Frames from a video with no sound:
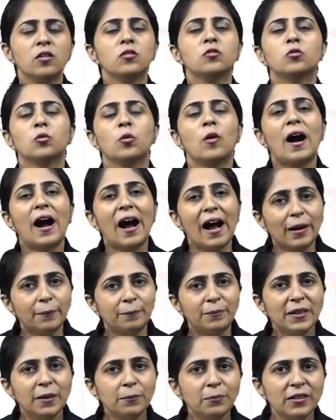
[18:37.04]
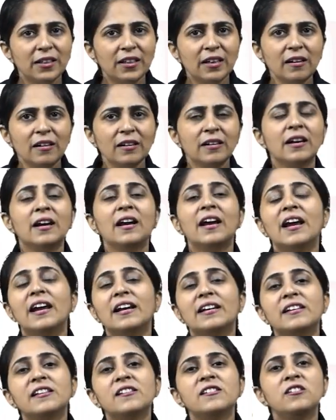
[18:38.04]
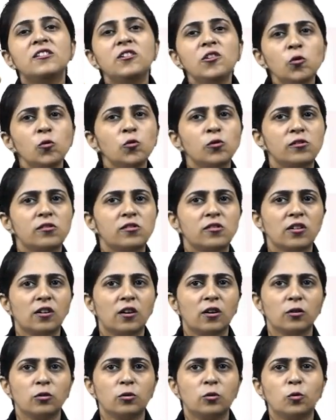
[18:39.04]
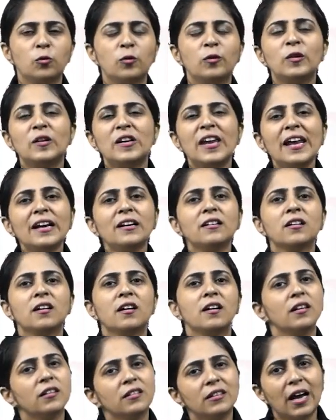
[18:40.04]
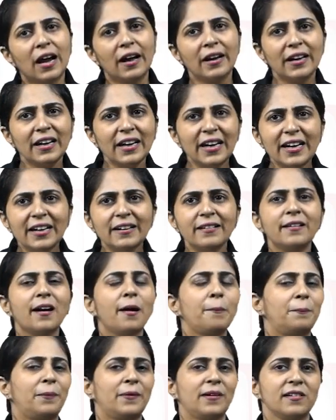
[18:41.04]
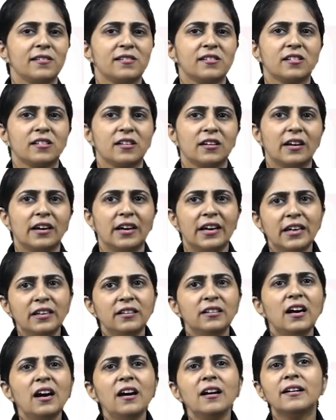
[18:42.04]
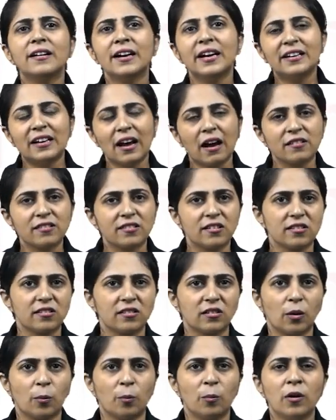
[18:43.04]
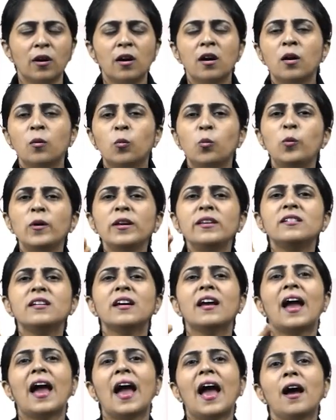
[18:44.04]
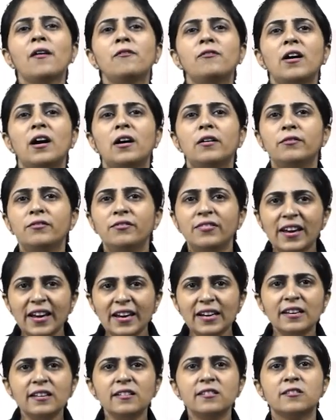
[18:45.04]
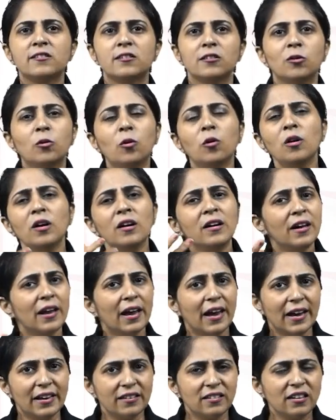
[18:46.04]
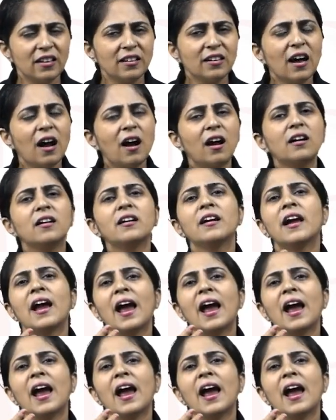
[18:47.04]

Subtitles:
So RBM there, it is used to detect the intra-pulse in the radar system, which have a very slow SNR